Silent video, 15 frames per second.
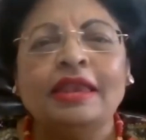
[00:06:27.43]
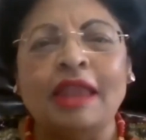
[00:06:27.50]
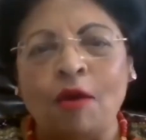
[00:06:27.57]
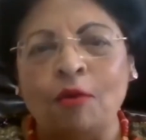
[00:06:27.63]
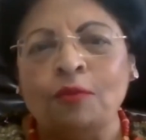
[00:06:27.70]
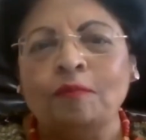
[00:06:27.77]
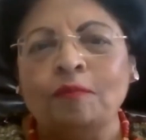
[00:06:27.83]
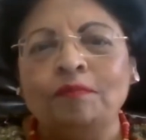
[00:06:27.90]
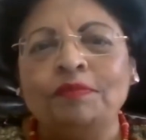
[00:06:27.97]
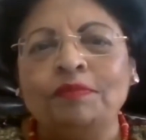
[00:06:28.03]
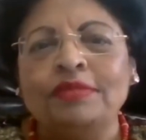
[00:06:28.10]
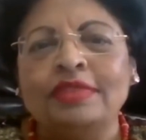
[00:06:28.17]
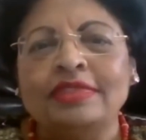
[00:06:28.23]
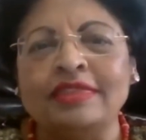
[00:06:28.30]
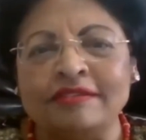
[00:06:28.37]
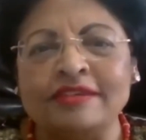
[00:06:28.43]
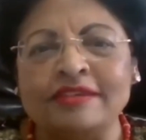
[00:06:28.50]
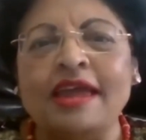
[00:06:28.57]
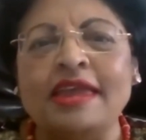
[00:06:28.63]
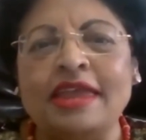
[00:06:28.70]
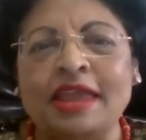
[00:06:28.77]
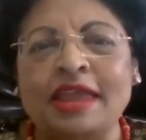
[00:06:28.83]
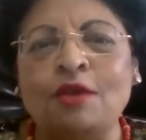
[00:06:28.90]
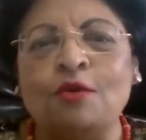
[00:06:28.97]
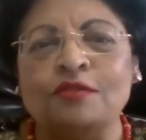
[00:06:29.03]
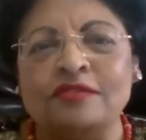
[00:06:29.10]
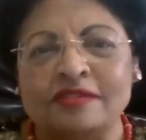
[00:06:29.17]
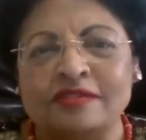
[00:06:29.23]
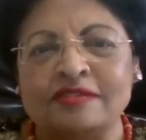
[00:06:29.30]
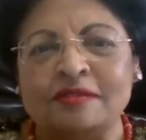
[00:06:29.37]
Now, the TYE
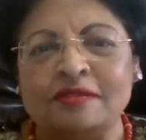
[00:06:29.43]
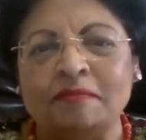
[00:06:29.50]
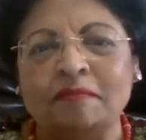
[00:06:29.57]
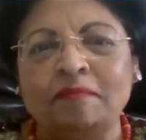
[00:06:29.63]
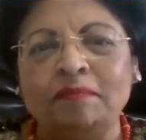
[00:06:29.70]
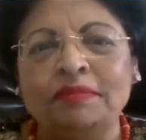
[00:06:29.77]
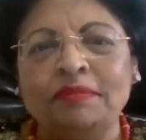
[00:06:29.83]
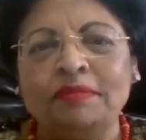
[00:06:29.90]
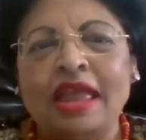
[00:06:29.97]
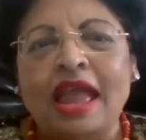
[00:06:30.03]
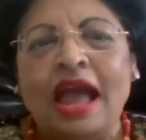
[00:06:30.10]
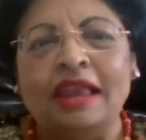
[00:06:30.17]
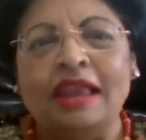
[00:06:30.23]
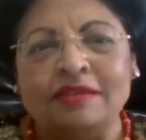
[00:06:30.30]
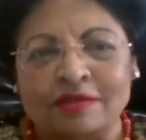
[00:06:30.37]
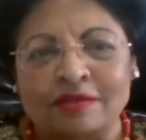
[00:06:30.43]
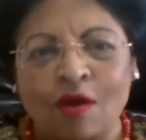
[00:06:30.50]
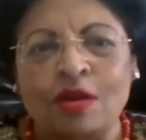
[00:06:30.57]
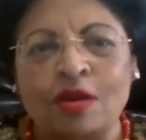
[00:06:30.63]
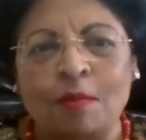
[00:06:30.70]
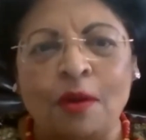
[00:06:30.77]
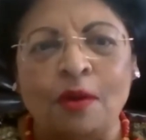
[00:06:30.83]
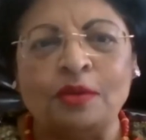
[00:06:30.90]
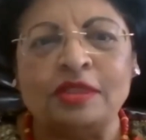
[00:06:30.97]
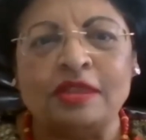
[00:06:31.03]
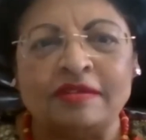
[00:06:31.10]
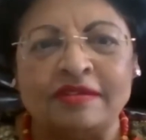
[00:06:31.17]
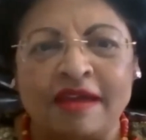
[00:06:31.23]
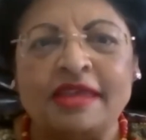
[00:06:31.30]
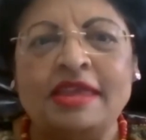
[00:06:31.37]
ecosystem. I'll talk about
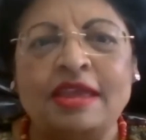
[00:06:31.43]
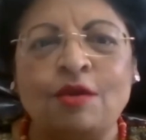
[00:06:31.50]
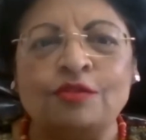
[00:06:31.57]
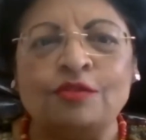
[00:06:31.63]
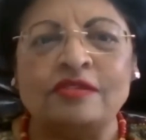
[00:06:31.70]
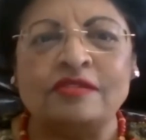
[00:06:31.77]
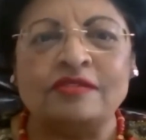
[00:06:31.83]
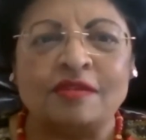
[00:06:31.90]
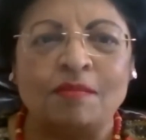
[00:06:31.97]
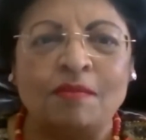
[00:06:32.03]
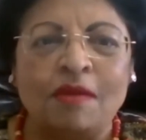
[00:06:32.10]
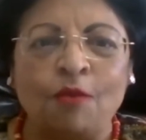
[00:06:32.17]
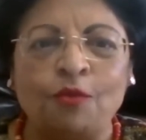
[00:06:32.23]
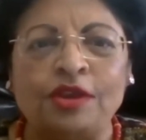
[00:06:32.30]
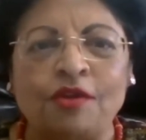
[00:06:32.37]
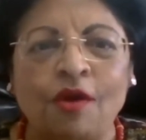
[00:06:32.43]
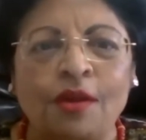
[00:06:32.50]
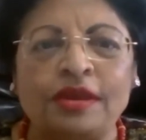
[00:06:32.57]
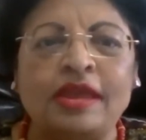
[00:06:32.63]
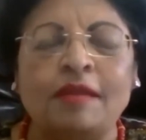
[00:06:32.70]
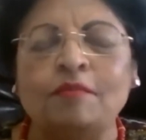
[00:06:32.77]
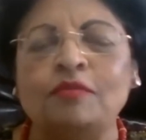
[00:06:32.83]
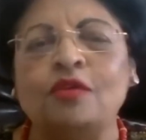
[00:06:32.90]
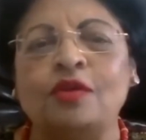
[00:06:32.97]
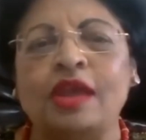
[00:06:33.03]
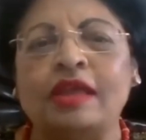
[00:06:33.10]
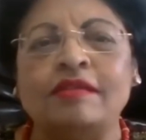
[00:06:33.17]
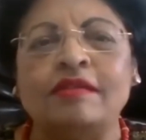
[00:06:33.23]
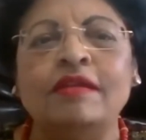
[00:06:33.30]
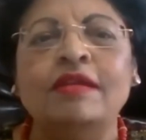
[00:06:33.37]
the TYE ecosystem, how it all came
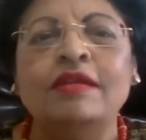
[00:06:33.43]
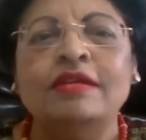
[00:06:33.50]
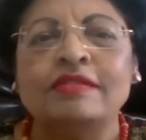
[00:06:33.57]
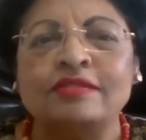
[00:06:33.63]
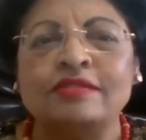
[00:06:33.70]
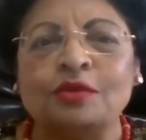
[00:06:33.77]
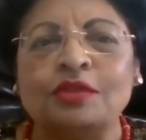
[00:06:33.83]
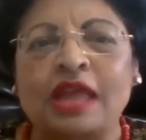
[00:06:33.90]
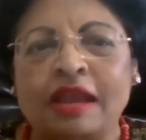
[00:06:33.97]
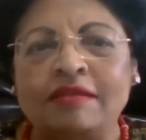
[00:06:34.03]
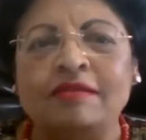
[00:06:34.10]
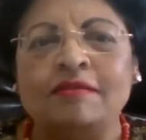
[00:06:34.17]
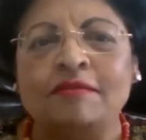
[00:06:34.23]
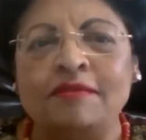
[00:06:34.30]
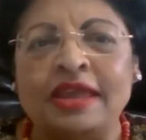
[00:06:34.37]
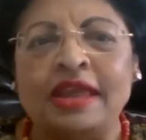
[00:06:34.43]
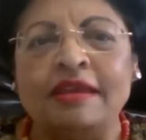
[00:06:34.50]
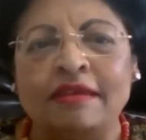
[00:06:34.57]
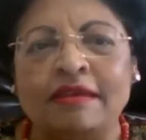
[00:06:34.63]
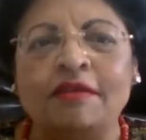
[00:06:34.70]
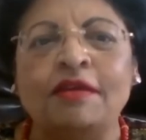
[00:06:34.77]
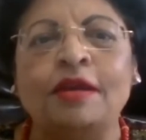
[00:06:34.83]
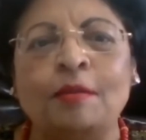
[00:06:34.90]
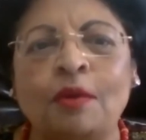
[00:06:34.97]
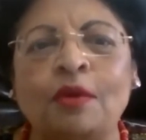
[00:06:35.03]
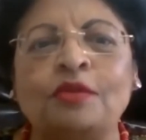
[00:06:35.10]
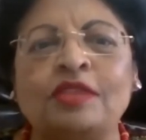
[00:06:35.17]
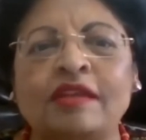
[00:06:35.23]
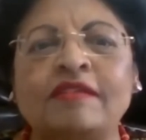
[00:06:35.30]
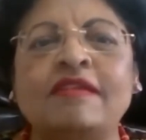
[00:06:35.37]
together so that we can learn
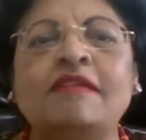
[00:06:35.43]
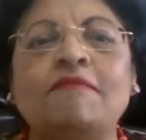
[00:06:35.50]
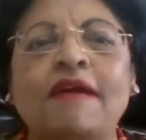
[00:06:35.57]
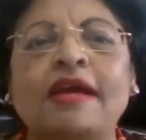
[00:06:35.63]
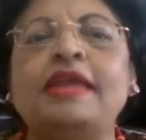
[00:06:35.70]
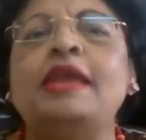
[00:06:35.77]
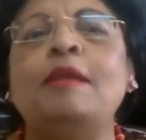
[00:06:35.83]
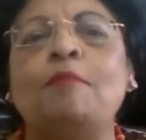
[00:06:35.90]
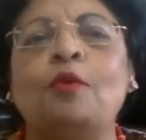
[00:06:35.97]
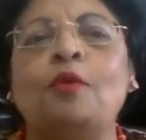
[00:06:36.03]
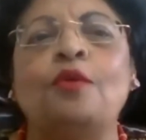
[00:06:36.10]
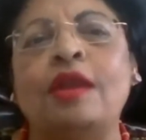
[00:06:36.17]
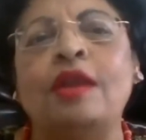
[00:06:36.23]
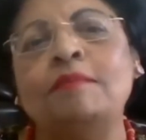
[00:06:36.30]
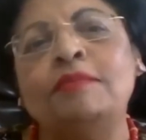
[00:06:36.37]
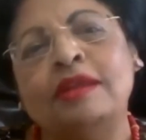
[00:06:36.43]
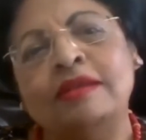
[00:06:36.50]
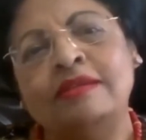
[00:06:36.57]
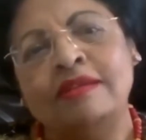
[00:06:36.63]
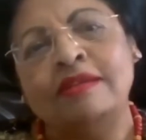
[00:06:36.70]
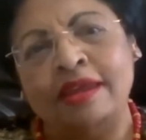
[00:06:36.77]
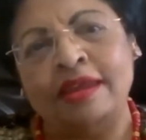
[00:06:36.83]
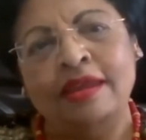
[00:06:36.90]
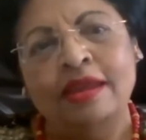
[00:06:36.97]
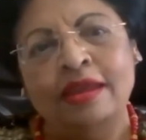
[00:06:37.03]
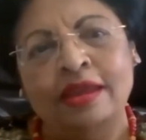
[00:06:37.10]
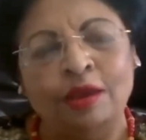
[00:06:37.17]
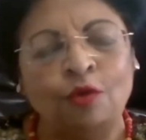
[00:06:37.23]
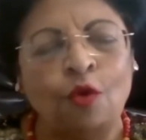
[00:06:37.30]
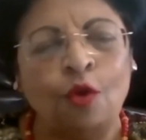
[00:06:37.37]
about the TYE program that TYE
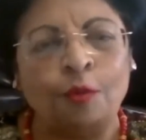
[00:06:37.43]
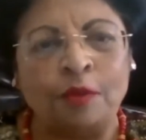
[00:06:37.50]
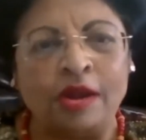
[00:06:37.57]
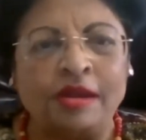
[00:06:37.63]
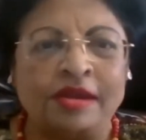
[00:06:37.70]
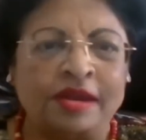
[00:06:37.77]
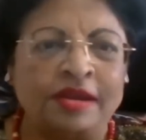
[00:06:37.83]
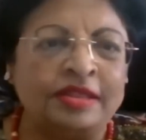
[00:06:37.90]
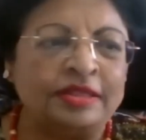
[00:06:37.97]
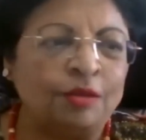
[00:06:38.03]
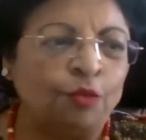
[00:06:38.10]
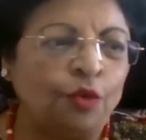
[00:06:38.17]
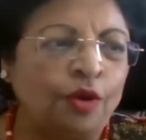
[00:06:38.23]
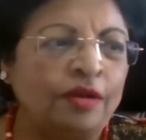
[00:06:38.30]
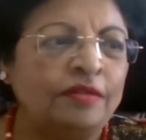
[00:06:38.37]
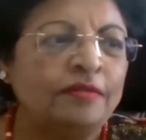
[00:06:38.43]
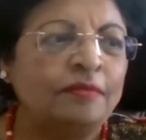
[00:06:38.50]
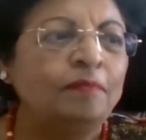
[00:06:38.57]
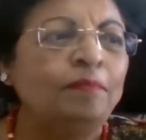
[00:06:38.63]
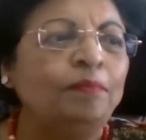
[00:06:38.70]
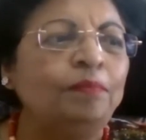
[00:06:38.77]
incorporated in the world.